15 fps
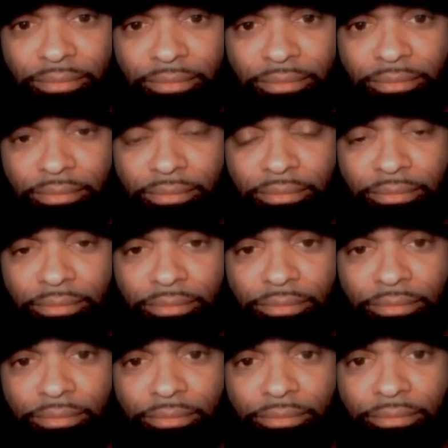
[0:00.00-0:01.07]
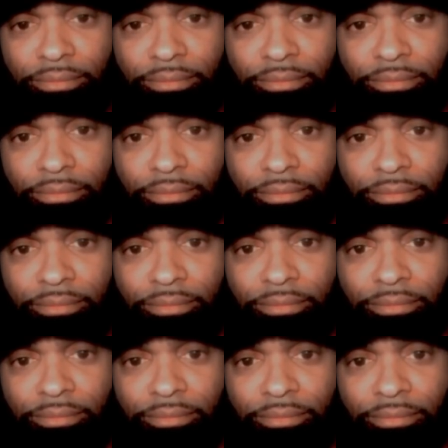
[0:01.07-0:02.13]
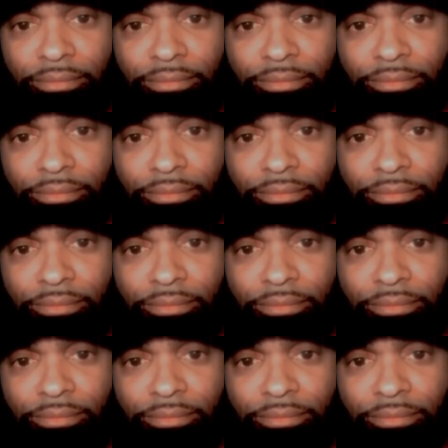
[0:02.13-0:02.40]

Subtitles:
(no one is talking)